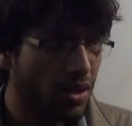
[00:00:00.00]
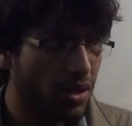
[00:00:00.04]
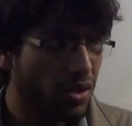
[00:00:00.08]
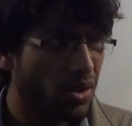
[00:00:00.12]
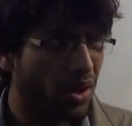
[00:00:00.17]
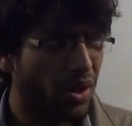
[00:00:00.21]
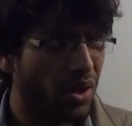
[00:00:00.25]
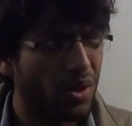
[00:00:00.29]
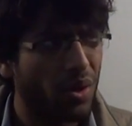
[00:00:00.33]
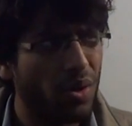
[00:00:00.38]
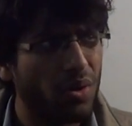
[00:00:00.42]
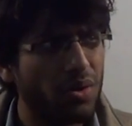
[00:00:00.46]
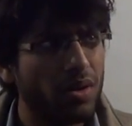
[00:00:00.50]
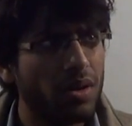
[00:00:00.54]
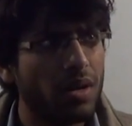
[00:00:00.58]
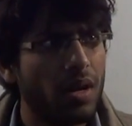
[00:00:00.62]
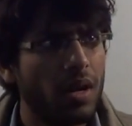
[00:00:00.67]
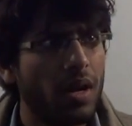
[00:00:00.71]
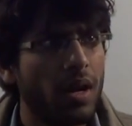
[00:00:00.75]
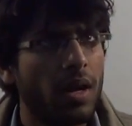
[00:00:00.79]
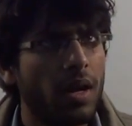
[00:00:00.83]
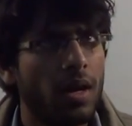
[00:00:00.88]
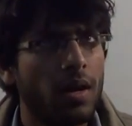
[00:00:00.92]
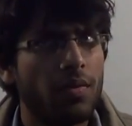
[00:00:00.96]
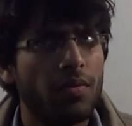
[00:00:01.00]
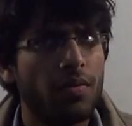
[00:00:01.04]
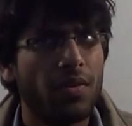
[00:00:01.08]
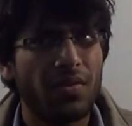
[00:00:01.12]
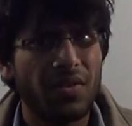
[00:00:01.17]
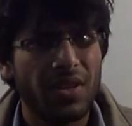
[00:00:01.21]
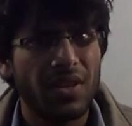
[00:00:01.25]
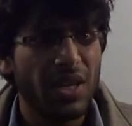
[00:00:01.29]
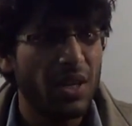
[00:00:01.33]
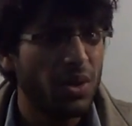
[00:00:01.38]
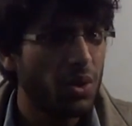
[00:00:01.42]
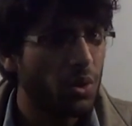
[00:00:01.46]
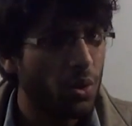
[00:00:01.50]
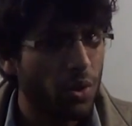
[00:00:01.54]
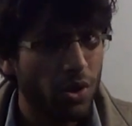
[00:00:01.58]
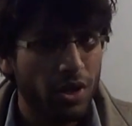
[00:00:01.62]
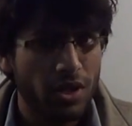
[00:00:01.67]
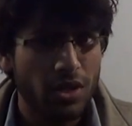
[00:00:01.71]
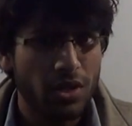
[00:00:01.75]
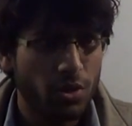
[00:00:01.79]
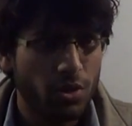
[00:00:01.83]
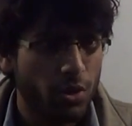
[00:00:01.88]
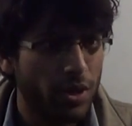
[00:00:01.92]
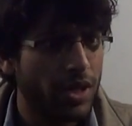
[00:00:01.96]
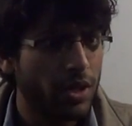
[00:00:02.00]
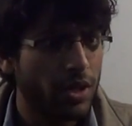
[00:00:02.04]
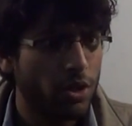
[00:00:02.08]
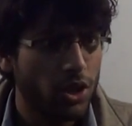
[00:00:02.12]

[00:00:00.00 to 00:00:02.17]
So around 15 to 20